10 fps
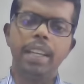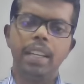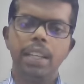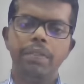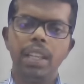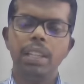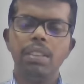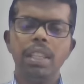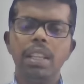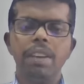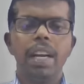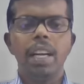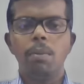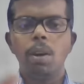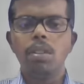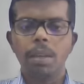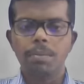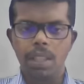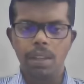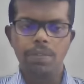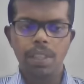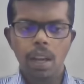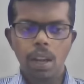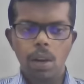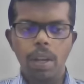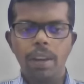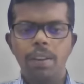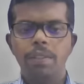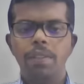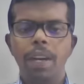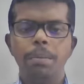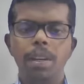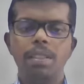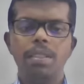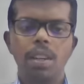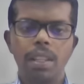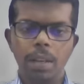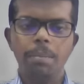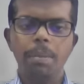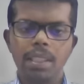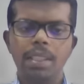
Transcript: if it will divide among themselves. Okay, 5 birds or 10 birds,